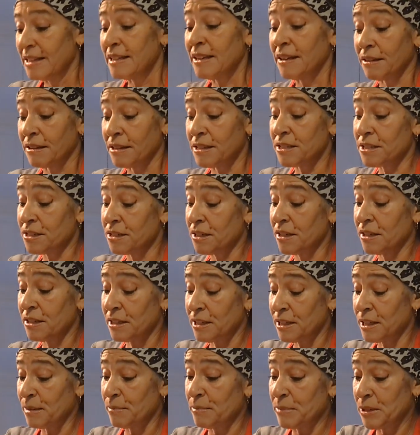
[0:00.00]
Now this stock
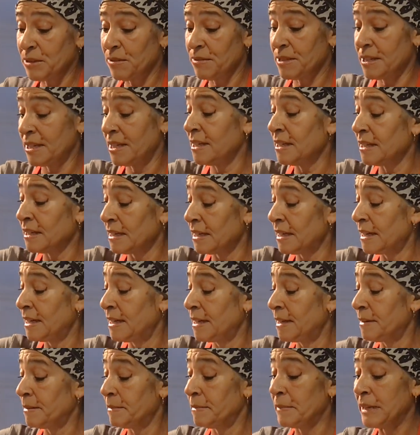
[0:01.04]
that I'm using
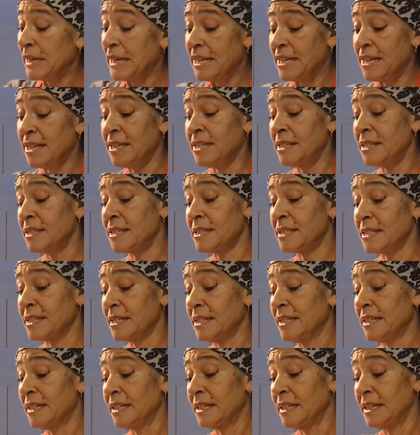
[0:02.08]
is
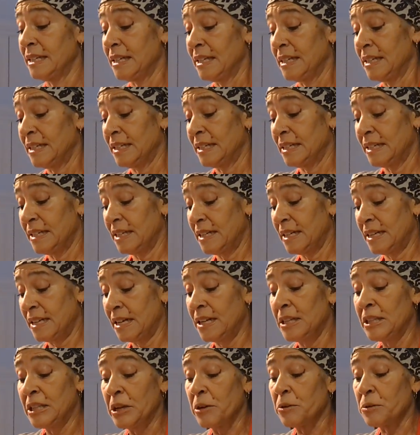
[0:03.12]

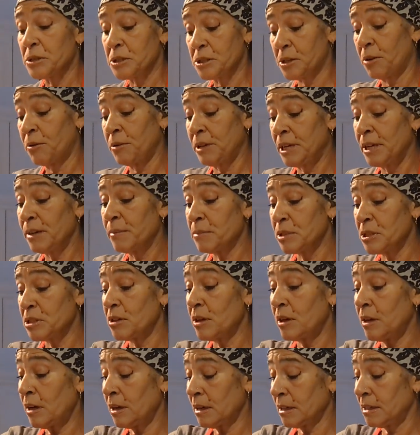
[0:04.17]
a low sodium
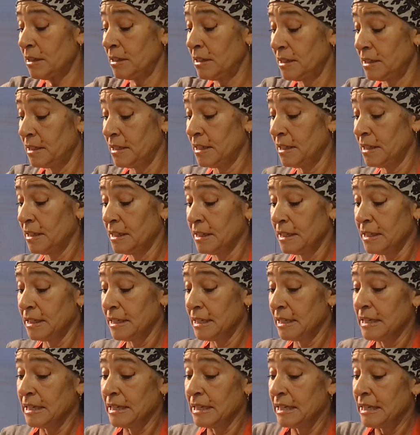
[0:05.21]
stock,
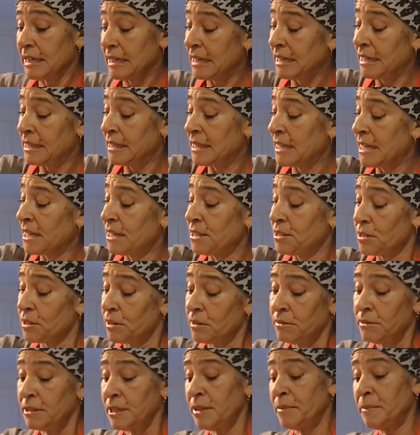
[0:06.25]
and that's
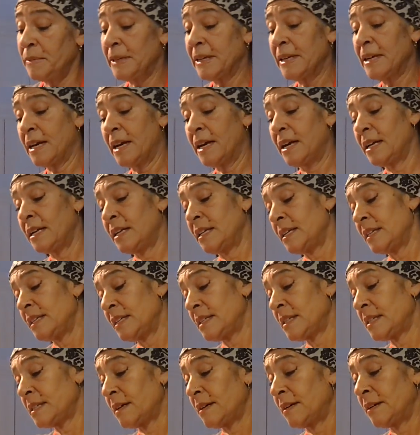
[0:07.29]
only
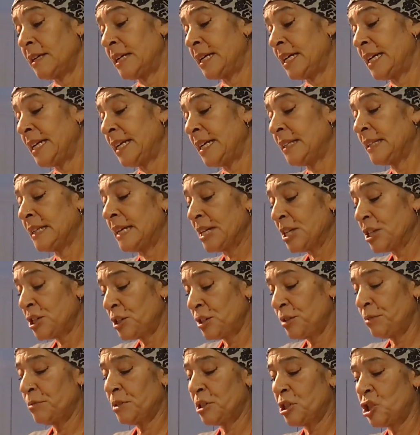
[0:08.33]
because I like
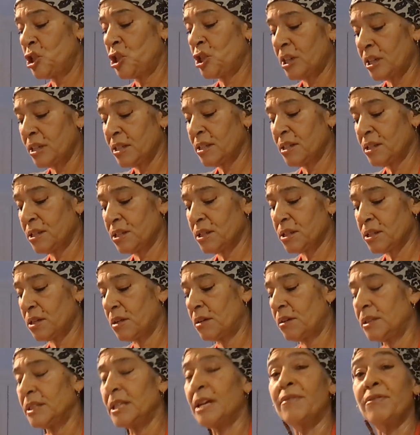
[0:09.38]
to adjust the
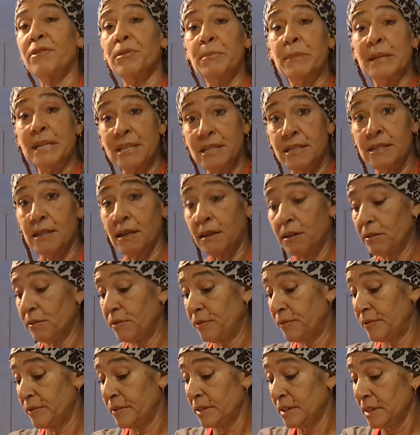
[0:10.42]
salt level myself.
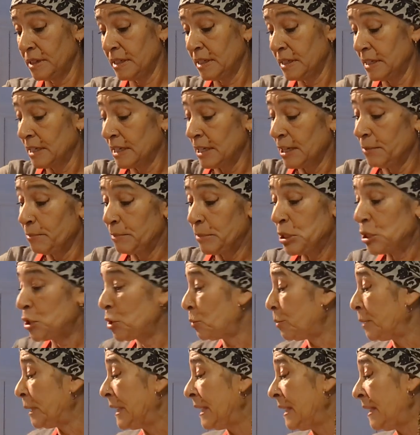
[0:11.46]

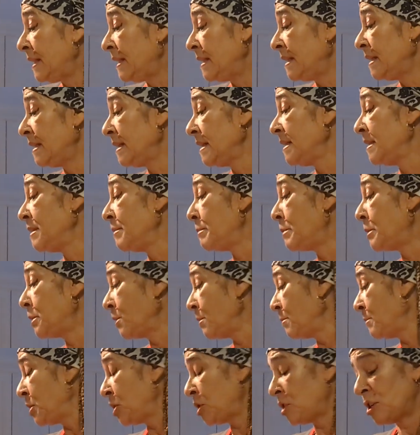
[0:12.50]
Between the
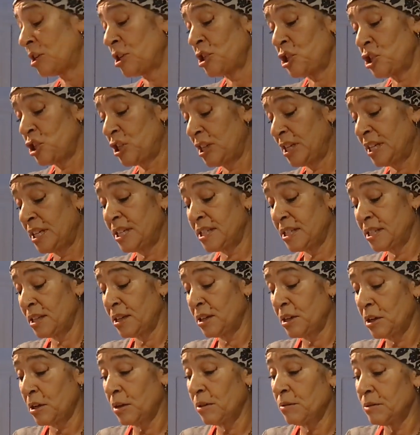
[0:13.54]
Parmesan cheese
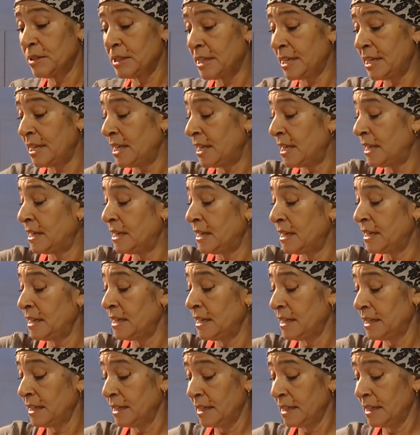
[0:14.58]
that goes in